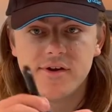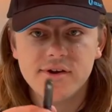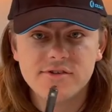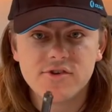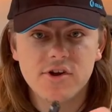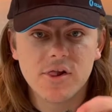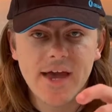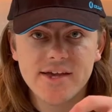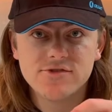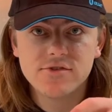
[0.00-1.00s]
It's got a
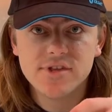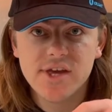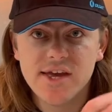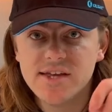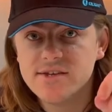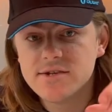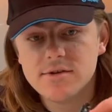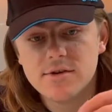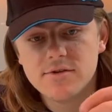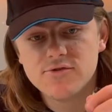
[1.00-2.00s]
laser in the end.
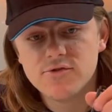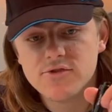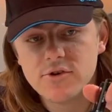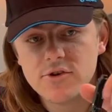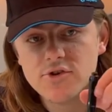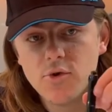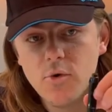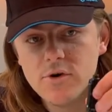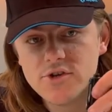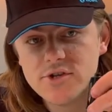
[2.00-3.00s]
It's also got a
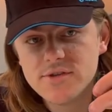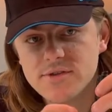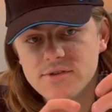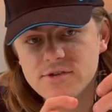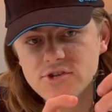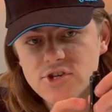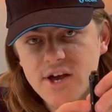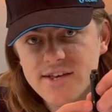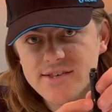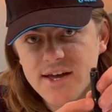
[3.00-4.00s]
torch,
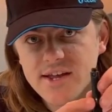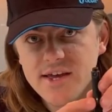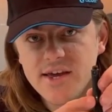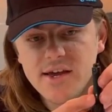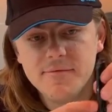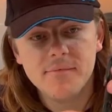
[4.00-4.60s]
shines out of here.